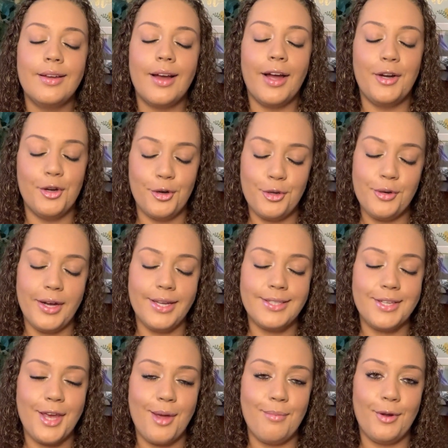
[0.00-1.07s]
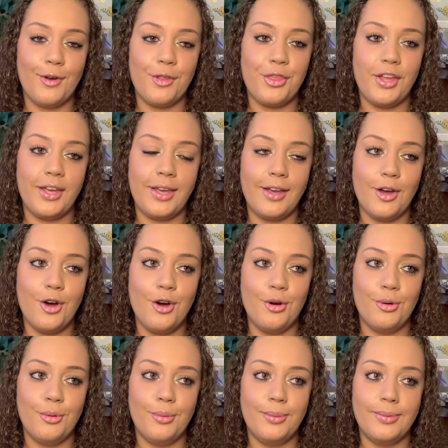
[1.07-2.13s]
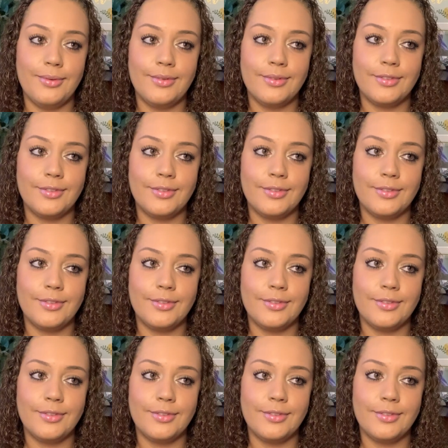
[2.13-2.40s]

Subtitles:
I know you guys came here thinking, oh,